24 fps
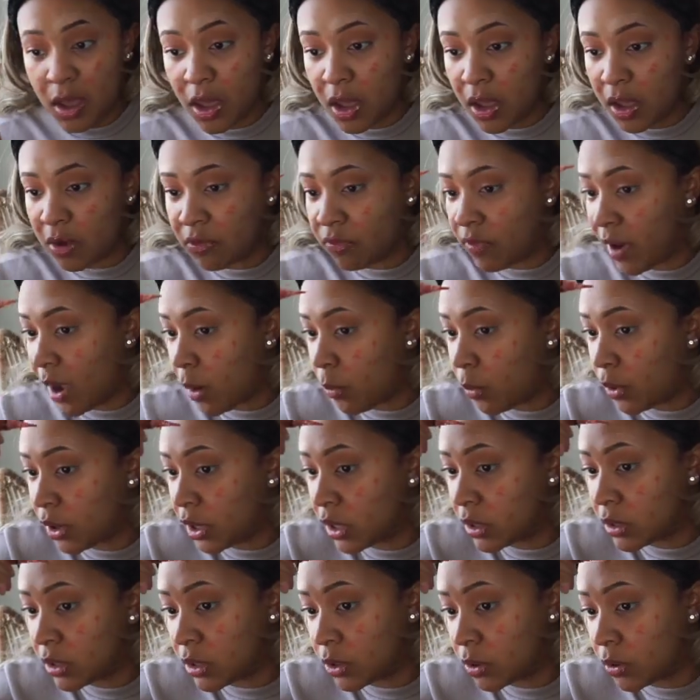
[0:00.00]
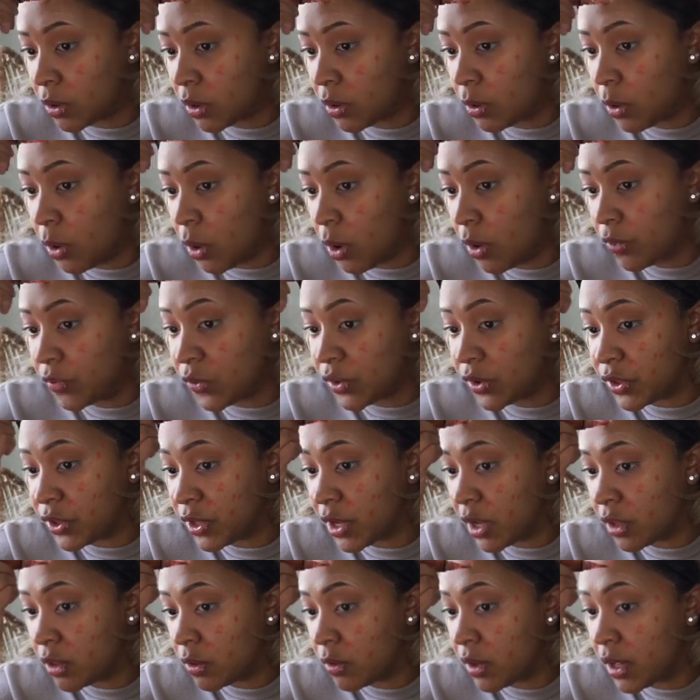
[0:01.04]
If I were a little on the
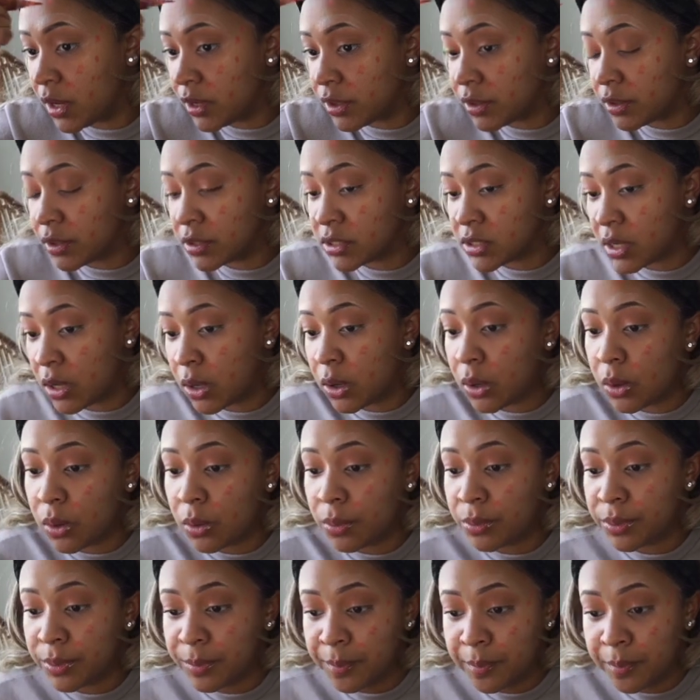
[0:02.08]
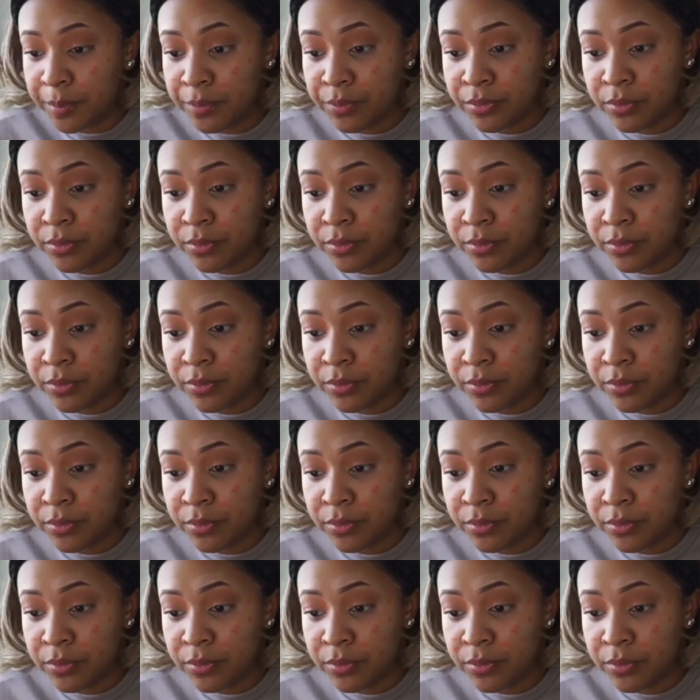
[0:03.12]
yellow undertone,